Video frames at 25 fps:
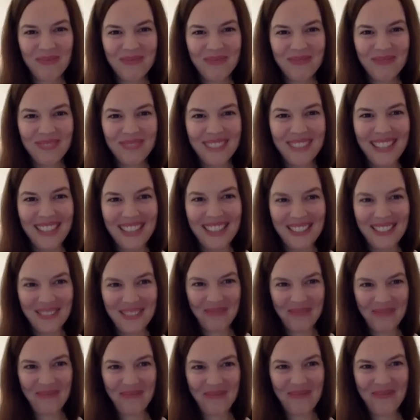Yeah,
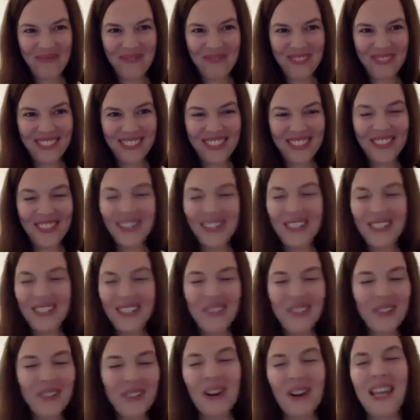to
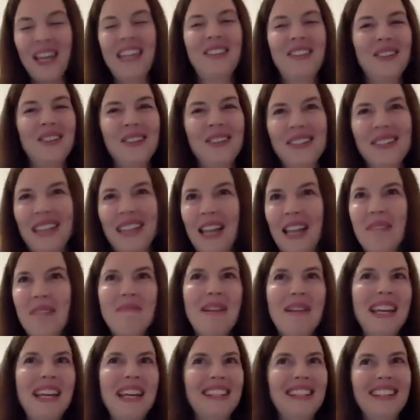enjoy it, to
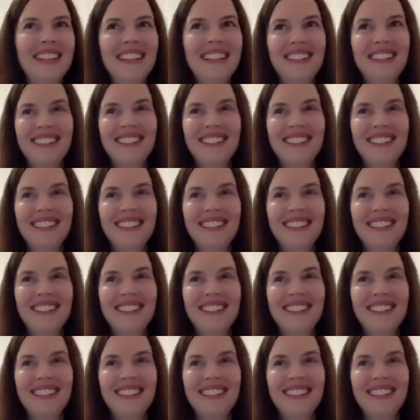celebrate it,